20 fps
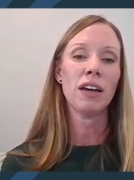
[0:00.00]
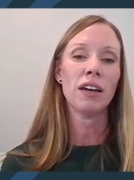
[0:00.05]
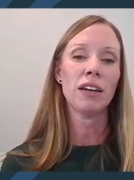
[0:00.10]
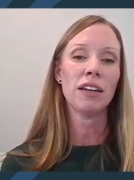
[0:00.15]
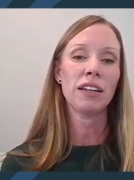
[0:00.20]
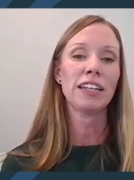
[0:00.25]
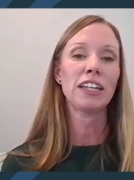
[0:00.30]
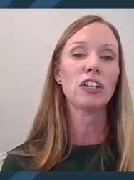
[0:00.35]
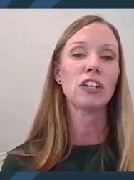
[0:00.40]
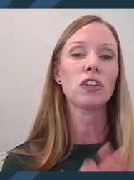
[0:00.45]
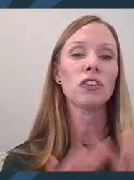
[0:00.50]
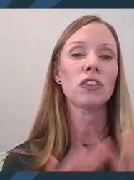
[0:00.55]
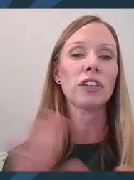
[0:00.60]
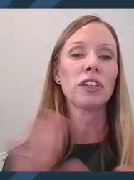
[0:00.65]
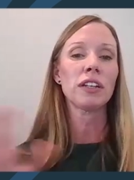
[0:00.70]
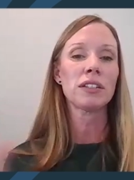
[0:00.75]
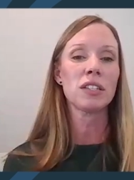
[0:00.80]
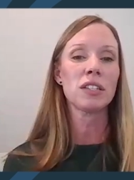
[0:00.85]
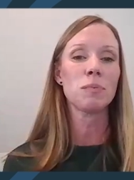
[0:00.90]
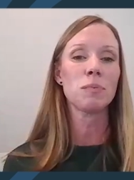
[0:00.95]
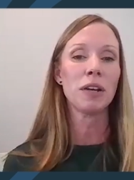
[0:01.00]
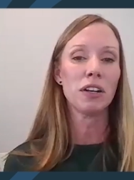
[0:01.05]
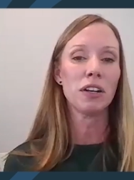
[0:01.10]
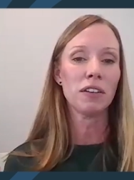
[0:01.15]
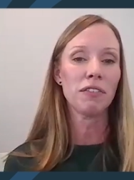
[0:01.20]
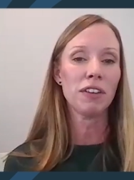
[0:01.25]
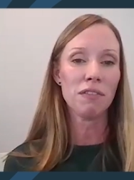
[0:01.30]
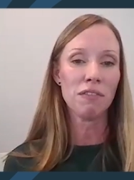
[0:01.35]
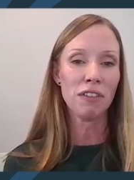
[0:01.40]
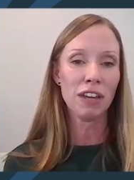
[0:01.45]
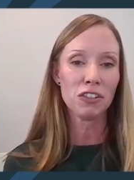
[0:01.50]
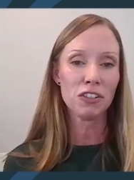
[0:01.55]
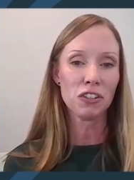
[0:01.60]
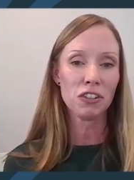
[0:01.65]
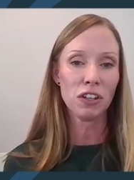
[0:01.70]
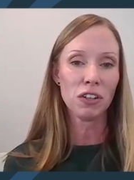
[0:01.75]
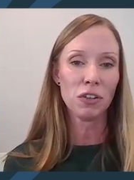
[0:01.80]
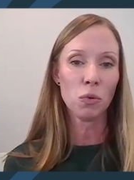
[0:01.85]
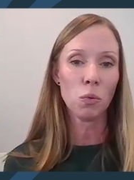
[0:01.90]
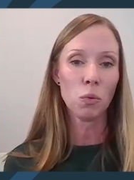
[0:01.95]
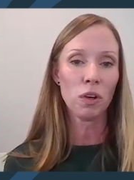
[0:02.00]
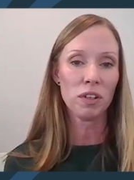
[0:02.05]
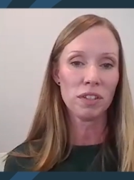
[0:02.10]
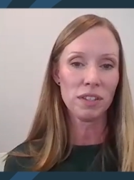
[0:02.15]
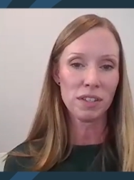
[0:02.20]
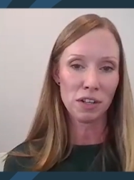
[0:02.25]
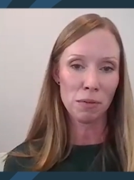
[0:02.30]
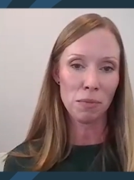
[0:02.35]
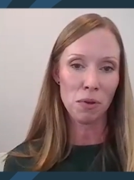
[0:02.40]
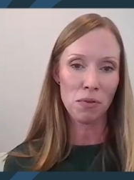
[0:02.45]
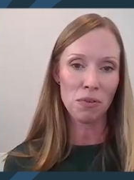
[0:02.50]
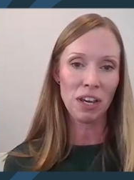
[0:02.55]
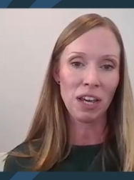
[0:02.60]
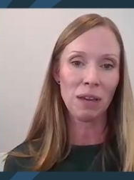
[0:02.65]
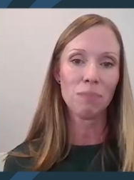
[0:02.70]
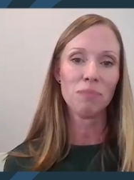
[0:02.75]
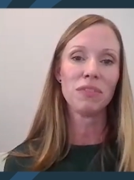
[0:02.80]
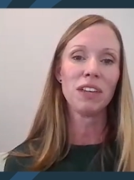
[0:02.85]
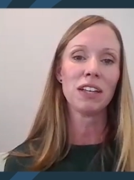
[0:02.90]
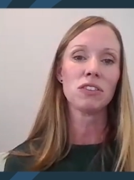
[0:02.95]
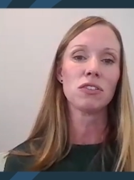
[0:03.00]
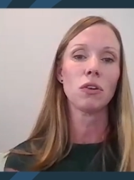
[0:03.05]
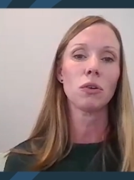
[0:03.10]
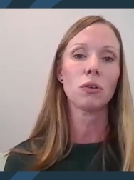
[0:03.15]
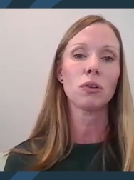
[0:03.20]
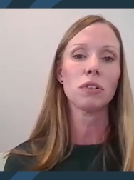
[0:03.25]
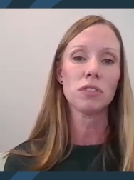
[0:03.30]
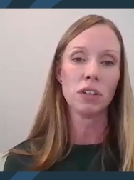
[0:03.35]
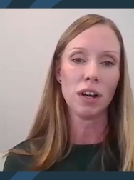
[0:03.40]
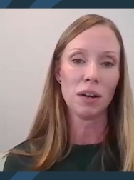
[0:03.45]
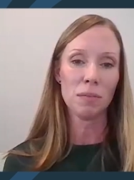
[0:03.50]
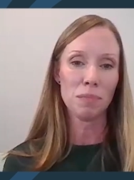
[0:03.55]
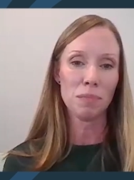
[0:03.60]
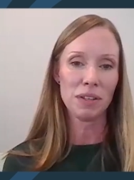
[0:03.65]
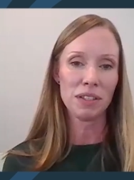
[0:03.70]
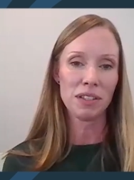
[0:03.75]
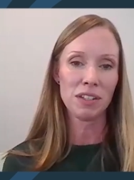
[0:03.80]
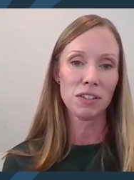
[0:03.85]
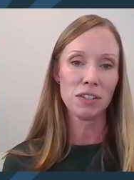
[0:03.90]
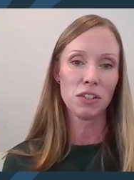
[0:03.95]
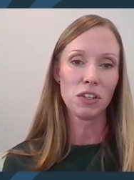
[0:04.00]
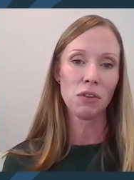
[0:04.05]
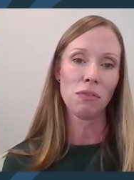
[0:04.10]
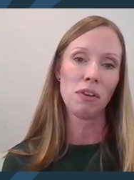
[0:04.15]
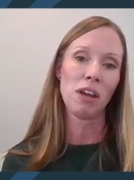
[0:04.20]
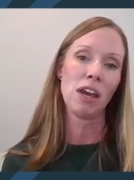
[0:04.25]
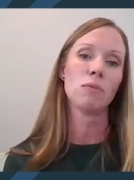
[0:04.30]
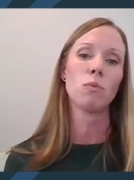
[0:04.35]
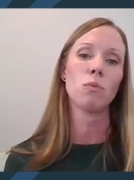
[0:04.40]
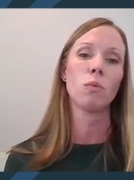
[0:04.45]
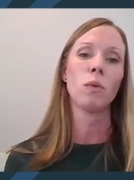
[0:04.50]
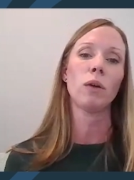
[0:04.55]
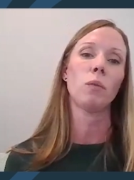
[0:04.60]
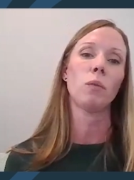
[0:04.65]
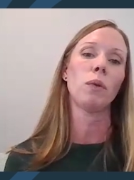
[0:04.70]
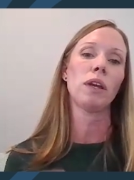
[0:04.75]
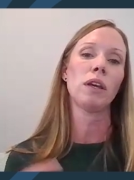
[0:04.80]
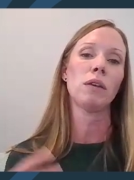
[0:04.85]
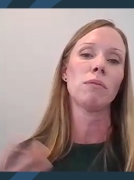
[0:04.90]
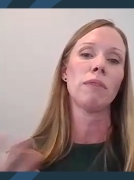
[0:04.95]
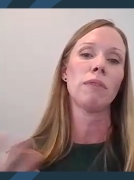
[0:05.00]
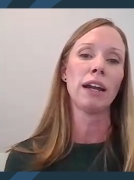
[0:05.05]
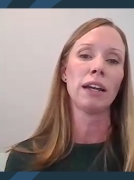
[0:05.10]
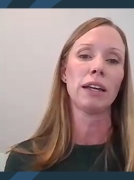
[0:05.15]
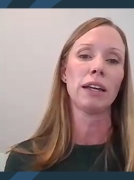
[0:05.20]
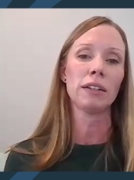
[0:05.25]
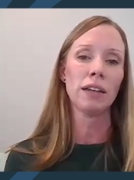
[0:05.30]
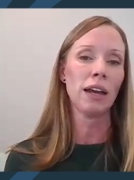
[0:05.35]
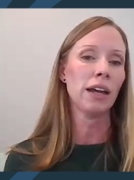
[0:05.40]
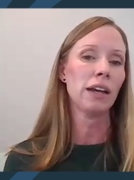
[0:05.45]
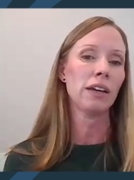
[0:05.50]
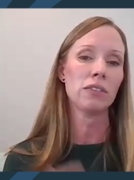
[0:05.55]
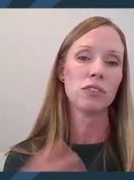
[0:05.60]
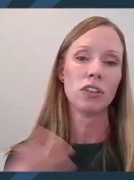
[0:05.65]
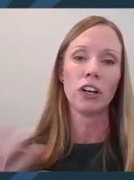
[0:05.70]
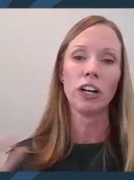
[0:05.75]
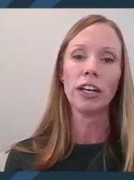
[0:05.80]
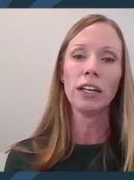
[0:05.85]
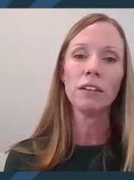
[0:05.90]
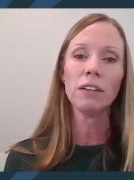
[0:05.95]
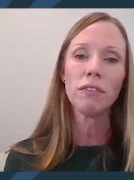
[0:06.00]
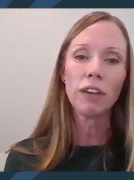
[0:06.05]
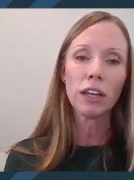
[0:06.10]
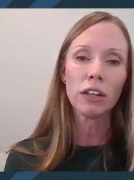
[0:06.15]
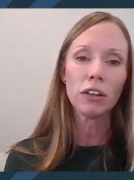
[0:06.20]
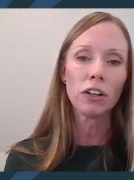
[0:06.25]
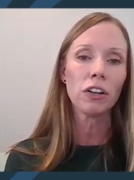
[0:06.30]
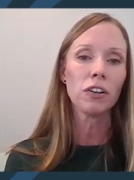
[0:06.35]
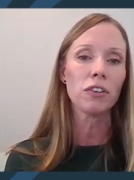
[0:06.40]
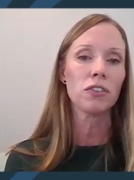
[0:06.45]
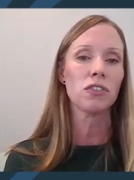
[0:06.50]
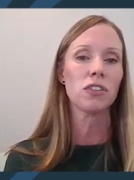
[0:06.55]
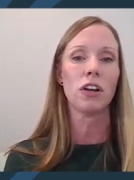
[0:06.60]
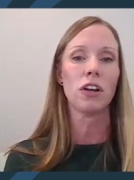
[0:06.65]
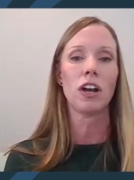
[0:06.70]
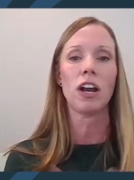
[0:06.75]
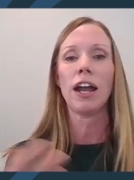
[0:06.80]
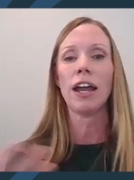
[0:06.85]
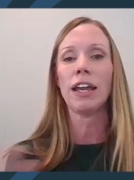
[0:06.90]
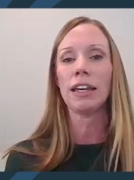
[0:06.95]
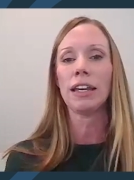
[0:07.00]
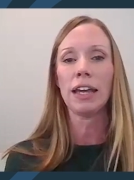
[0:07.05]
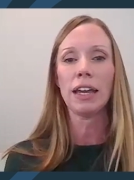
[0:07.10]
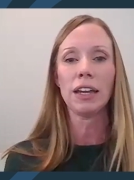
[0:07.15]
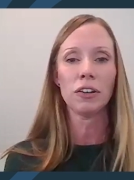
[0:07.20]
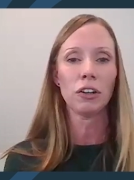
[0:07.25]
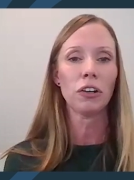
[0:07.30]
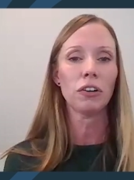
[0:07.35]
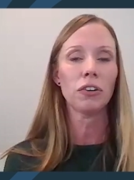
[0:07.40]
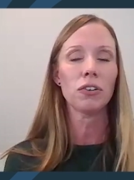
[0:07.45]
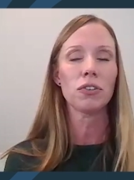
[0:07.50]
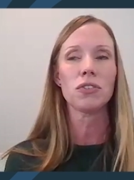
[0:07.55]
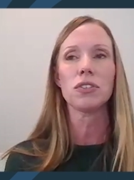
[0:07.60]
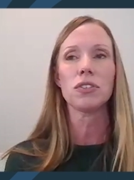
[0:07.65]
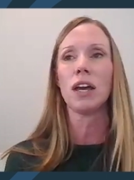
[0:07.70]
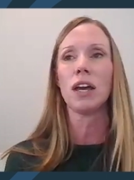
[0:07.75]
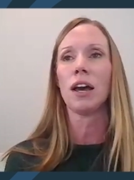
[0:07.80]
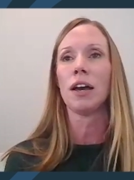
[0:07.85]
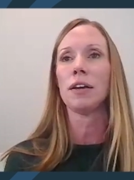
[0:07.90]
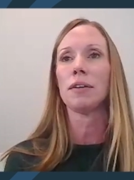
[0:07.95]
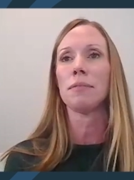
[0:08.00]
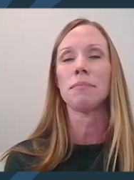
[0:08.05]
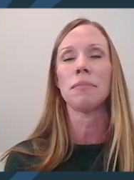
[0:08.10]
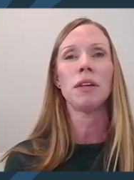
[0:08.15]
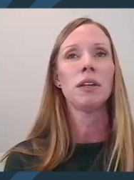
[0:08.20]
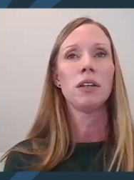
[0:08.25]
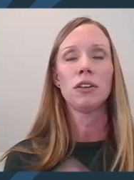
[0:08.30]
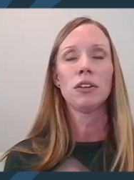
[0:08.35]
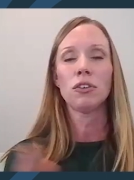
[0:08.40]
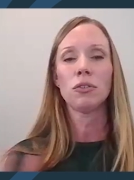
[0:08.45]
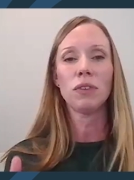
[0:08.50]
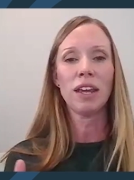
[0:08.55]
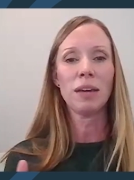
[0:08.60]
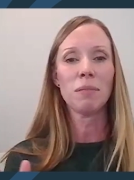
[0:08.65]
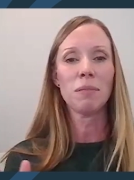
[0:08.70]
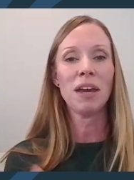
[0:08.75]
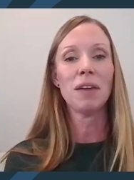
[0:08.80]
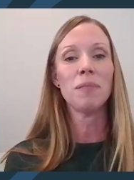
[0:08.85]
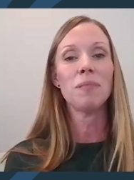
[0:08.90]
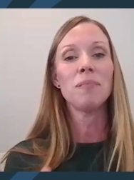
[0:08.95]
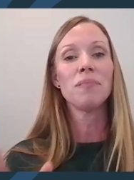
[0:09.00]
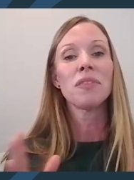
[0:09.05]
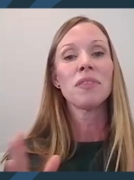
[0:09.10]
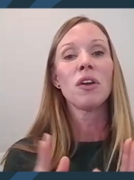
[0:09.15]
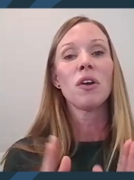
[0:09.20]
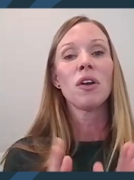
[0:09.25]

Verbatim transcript: a yearly Spirit of Innovation award ceremony that's local to our business unit, where we recognize our innovators, our ideators, um, you name it.